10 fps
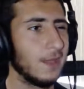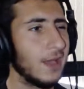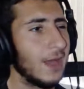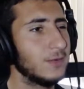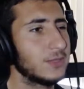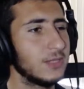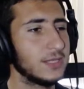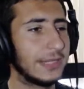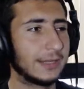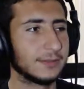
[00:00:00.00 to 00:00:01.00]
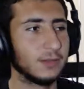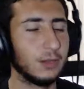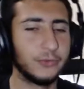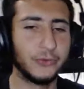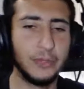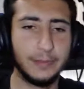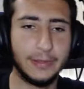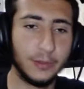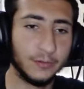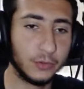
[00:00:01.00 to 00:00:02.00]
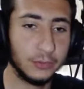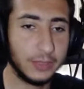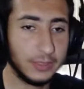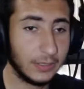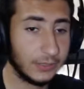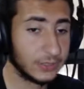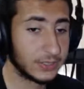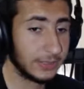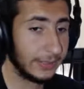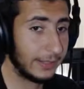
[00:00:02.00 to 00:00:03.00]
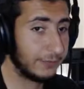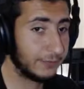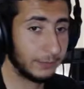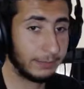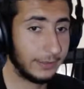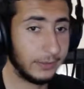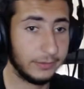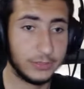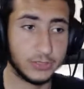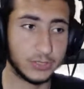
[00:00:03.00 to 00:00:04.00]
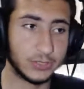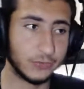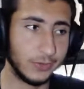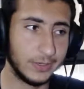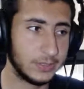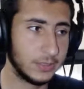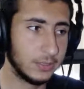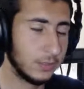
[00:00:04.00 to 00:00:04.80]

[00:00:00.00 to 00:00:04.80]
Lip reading: I would say he's like a top 3 player for me. I just love the player. He's just crazy.